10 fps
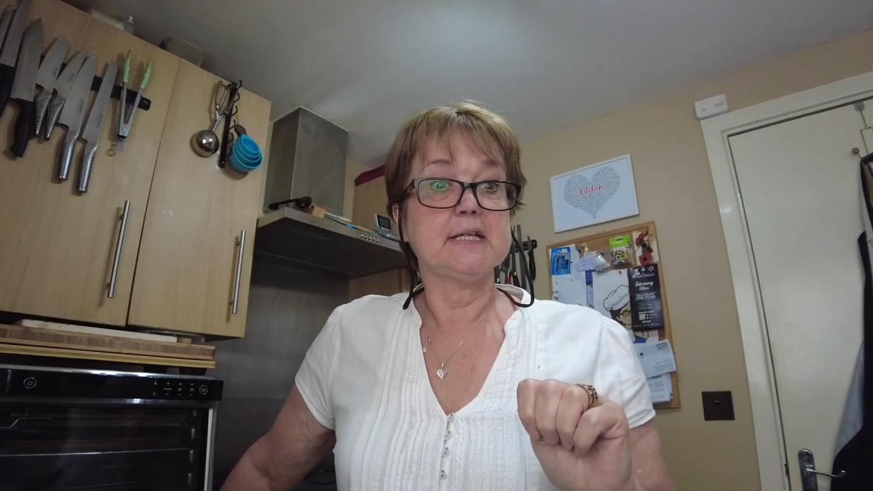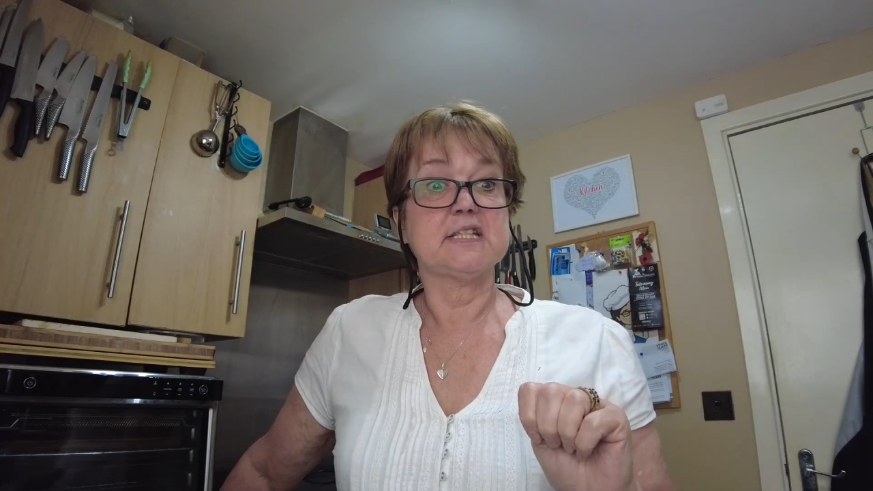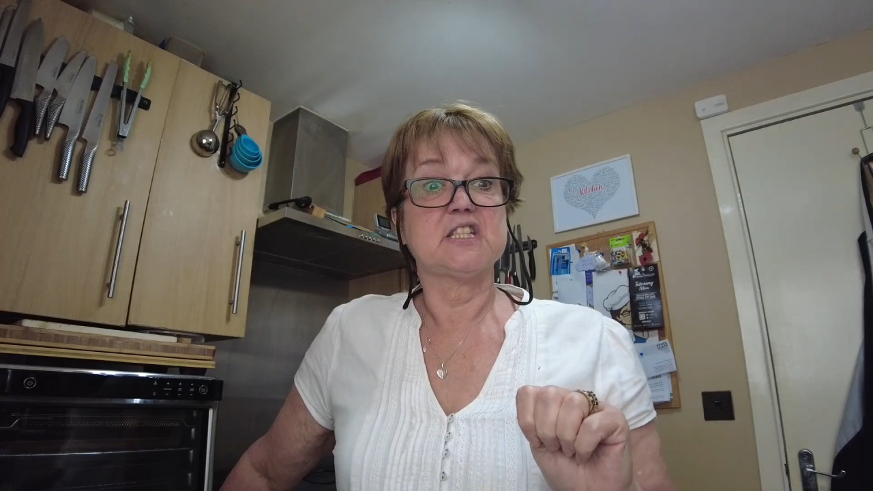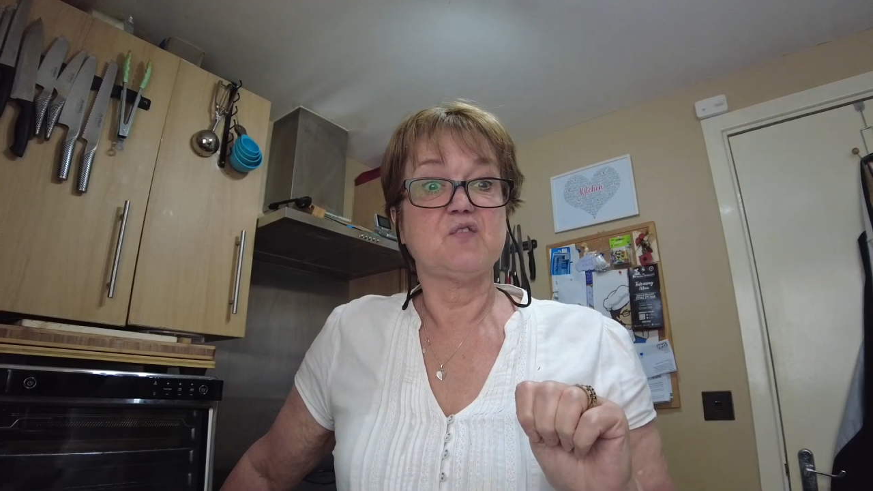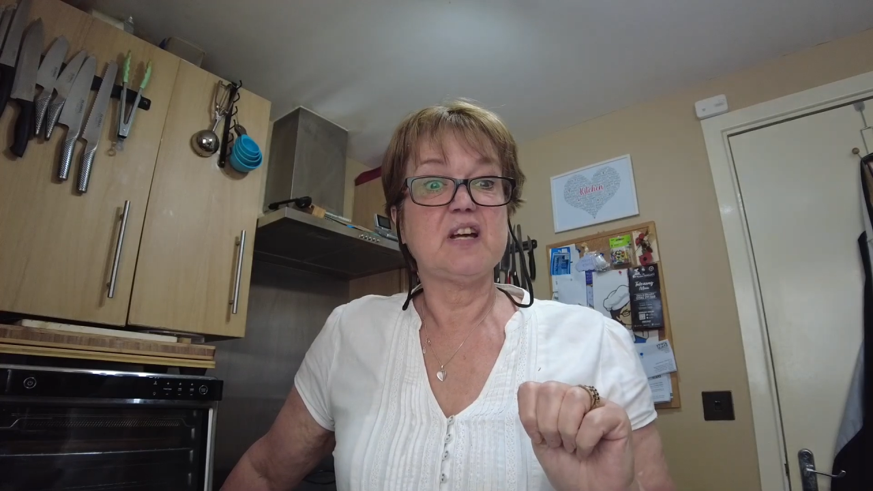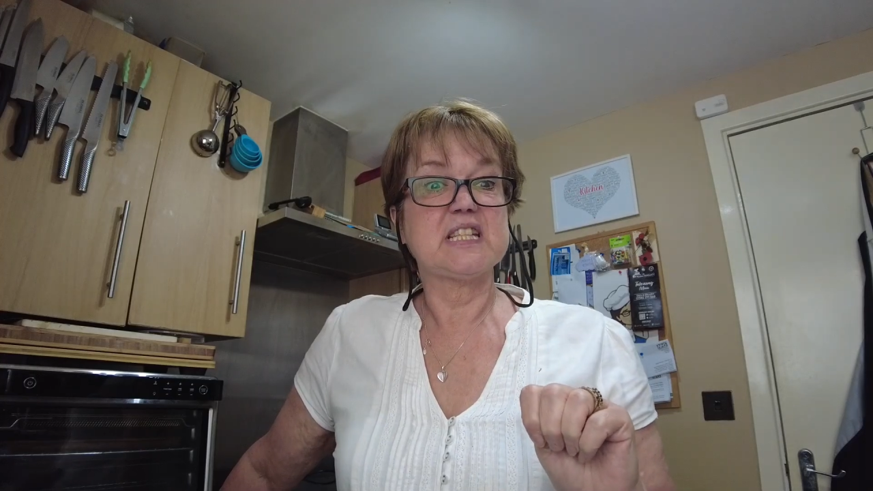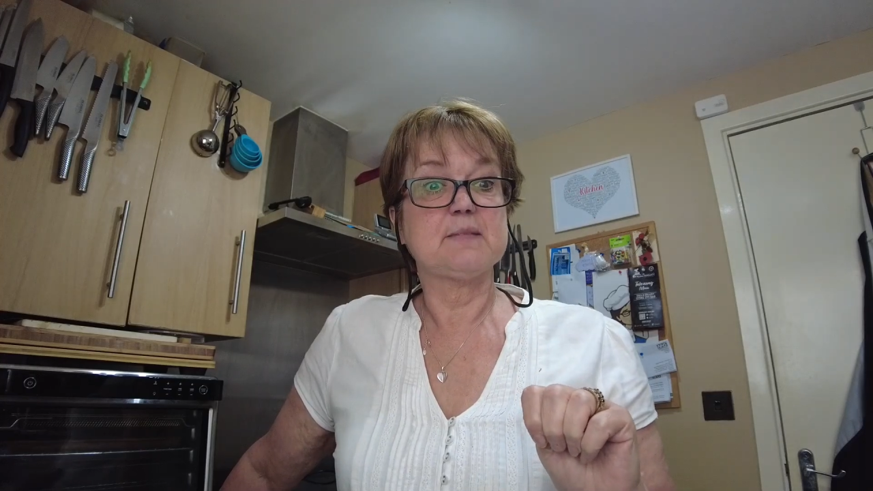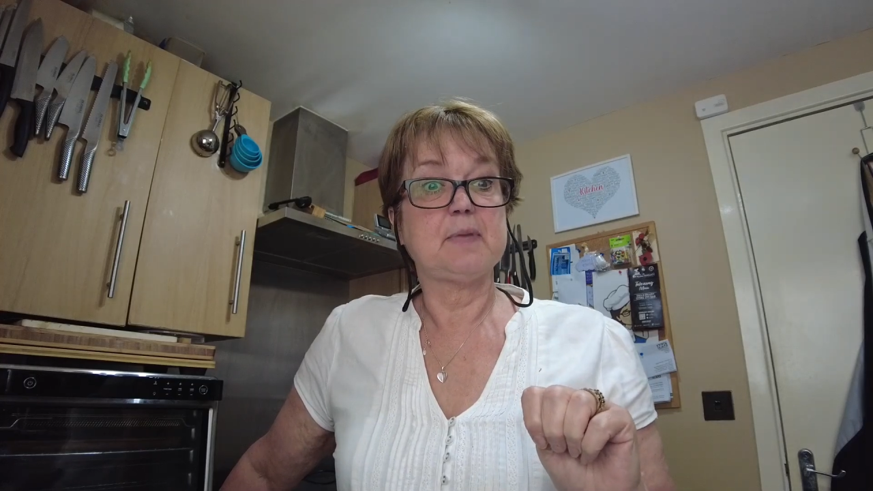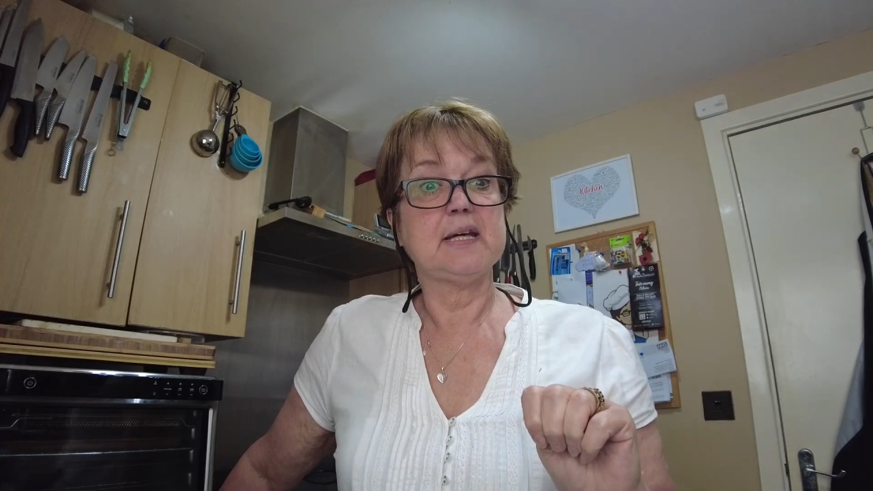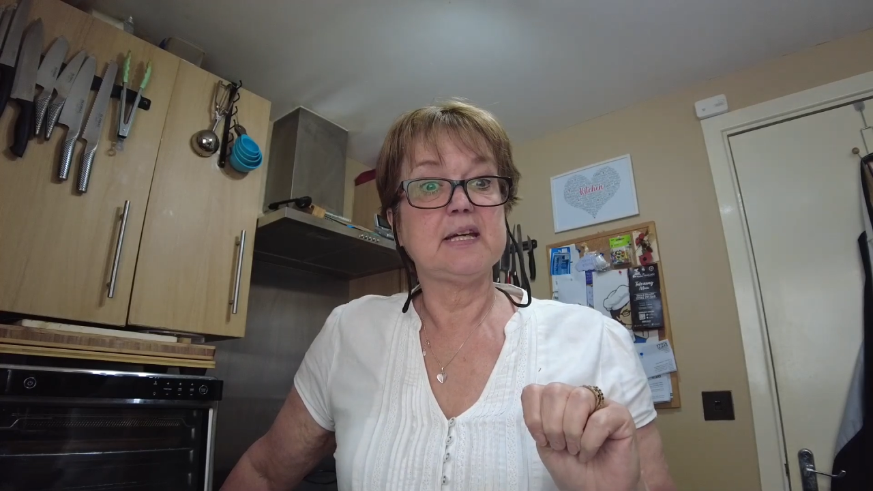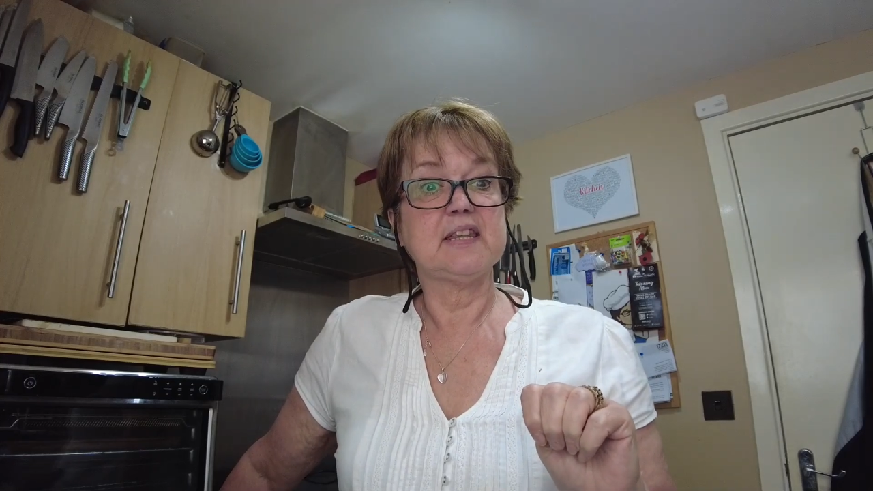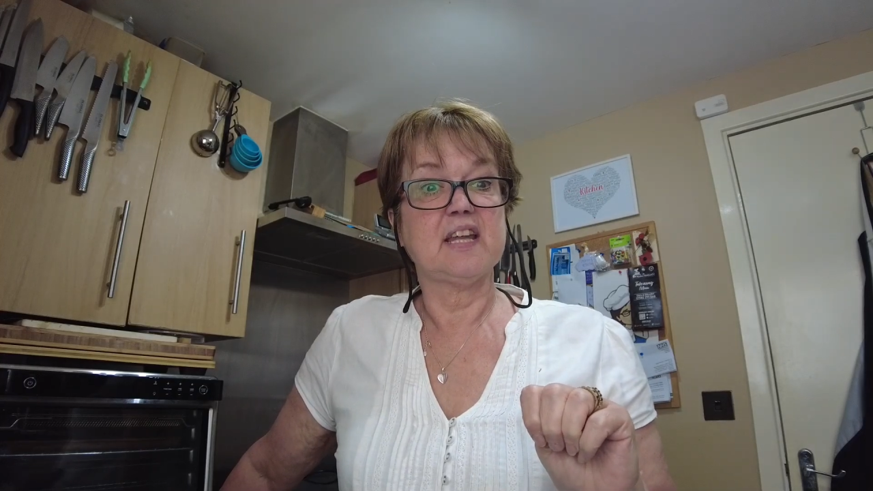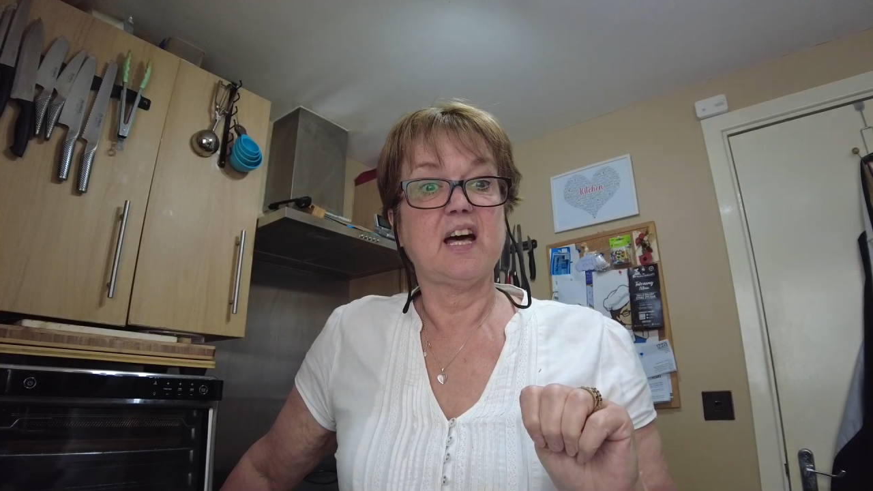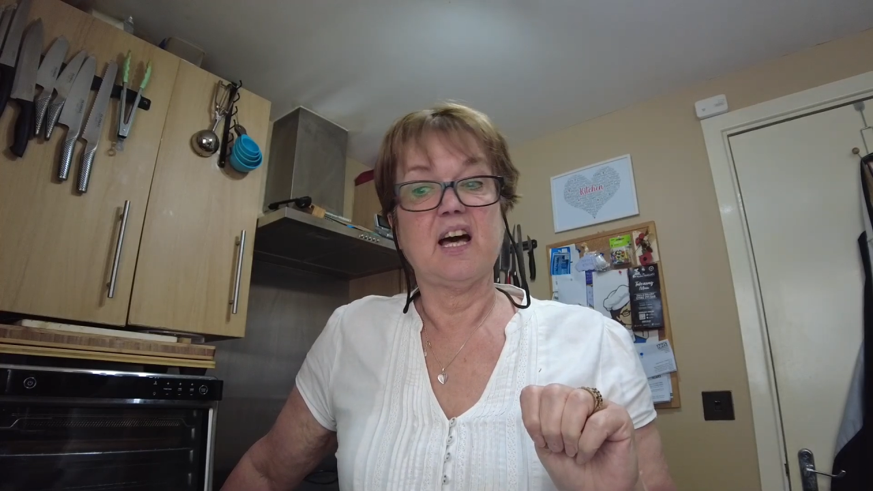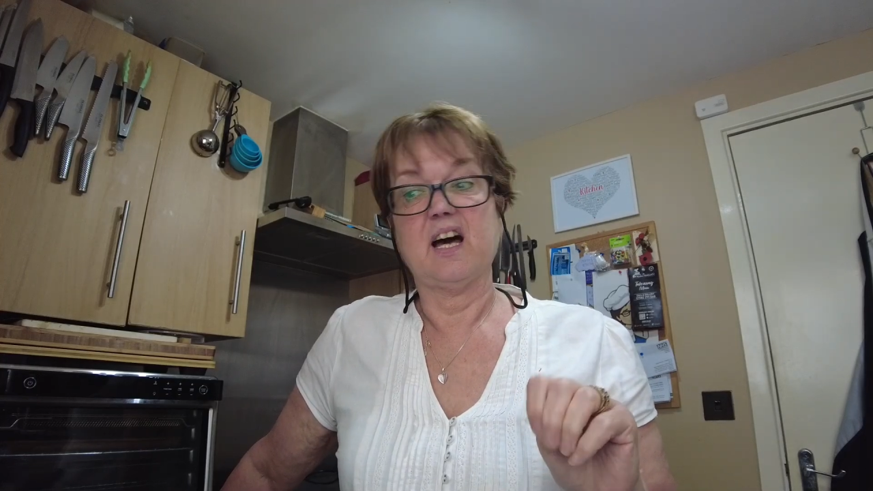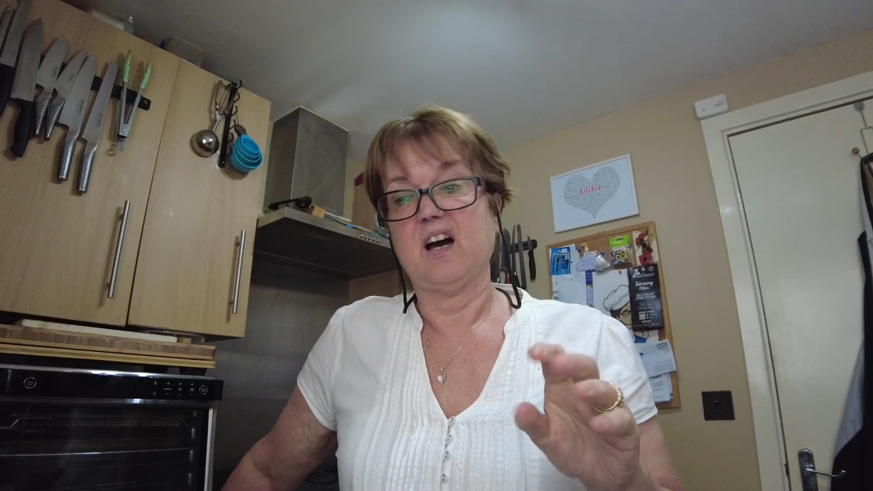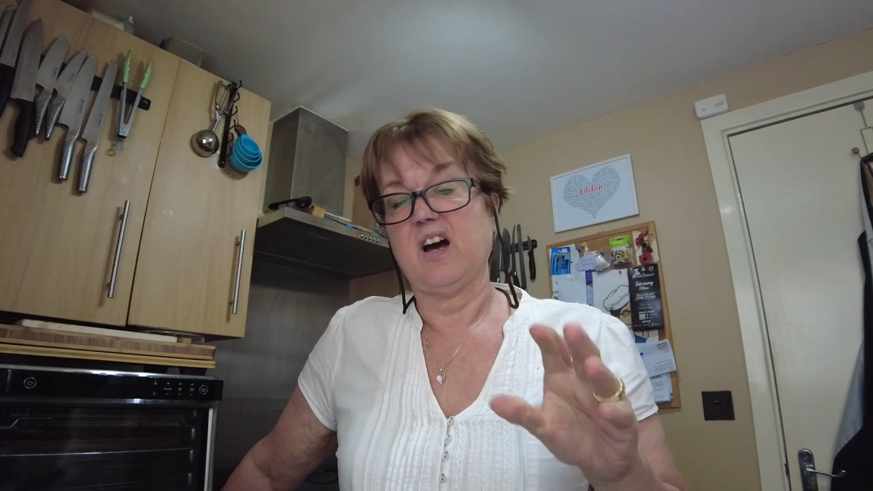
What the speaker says: It's a recipe that